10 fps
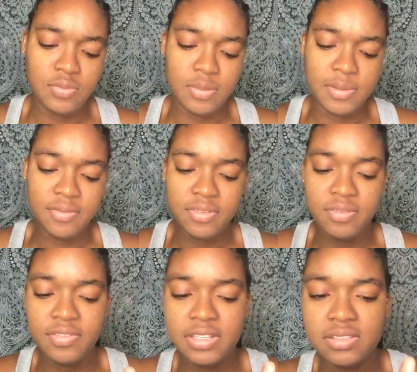for my full
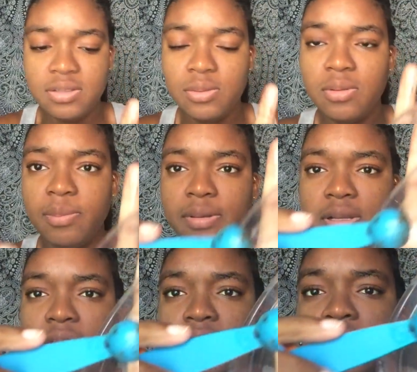face though
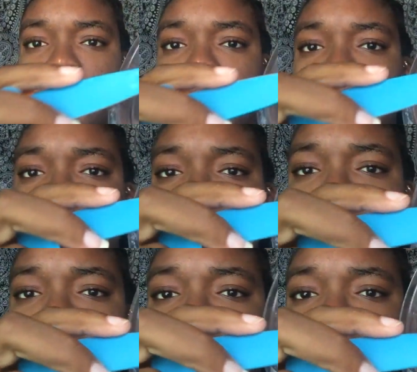but
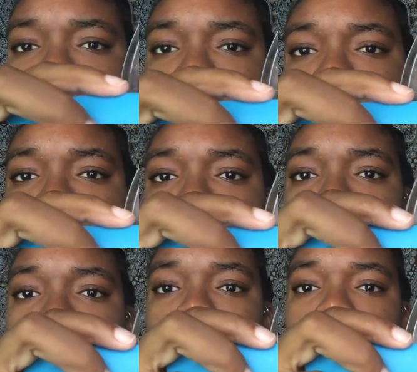this is what
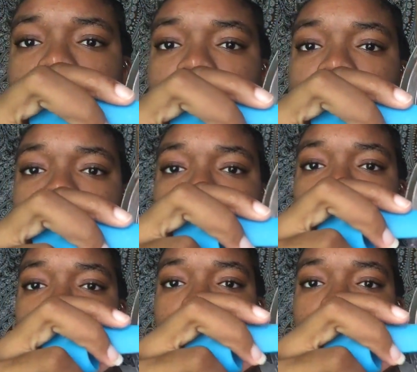it looks like